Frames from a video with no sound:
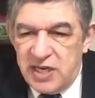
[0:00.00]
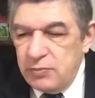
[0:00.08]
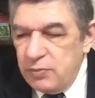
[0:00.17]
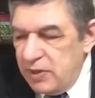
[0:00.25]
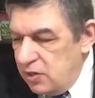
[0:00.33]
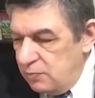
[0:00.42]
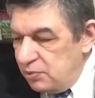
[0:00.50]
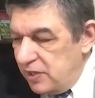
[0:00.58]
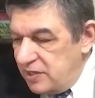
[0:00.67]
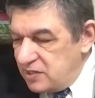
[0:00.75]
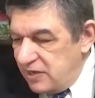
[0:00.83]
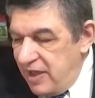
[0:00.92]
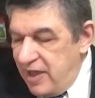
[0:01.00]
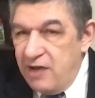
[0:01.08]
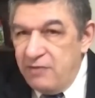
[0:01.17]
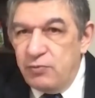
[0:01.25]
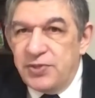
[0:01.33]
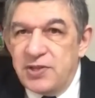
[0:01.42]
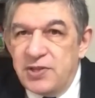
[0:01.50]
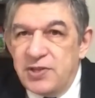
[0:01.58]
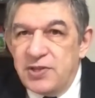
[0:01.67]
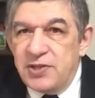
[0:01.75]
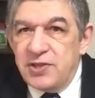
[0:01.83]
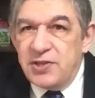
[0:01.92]
And so today we are
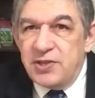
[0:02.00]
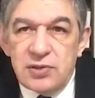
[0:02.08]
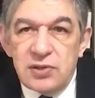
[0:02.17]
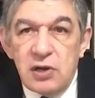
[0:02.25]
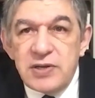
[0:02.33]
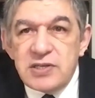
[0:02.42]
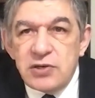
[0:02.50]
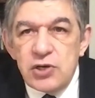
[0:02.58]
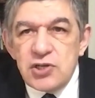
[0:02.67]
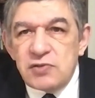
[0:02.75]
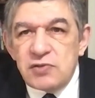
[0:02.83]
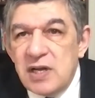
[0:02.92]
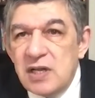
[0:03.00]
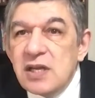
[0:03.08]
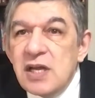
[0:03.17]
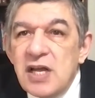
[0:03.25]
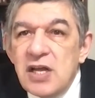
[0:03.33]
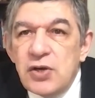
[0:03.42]
blessed to have with us Dr.